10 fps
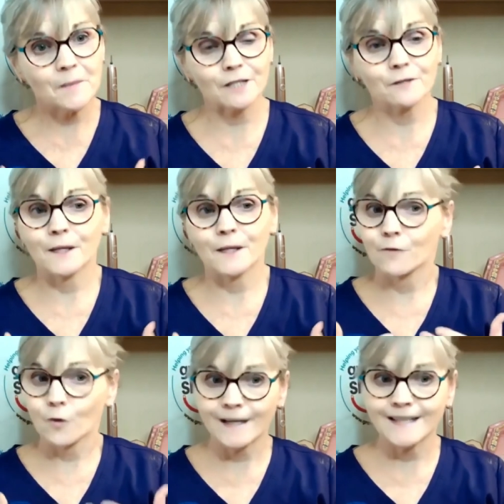best way to
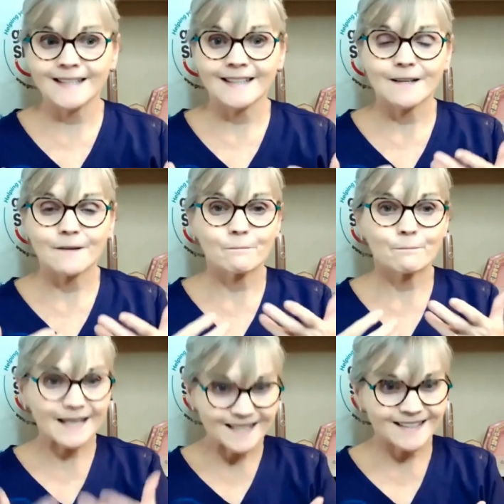avoid
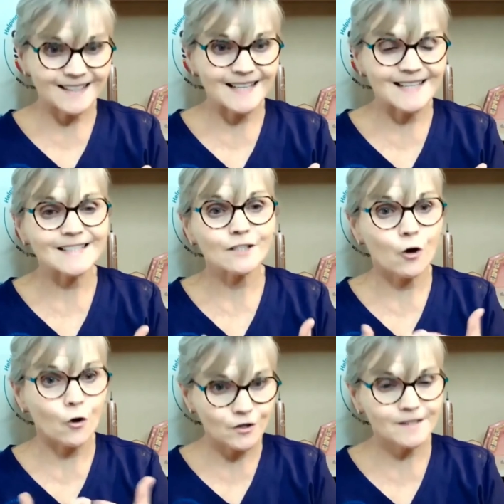big things
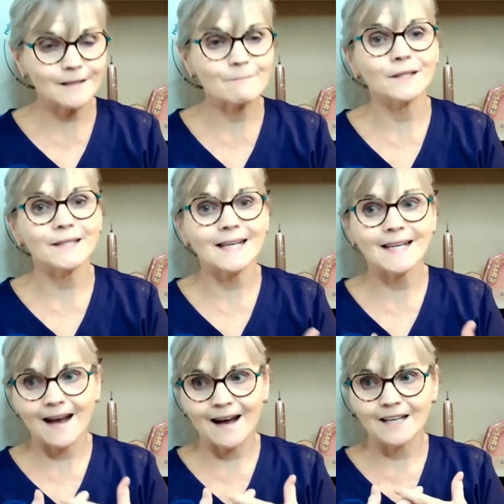costing
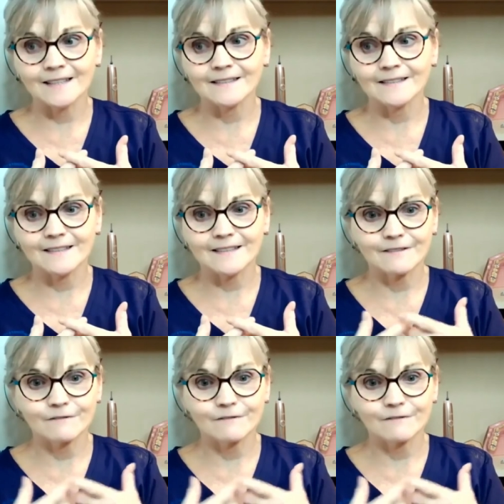money and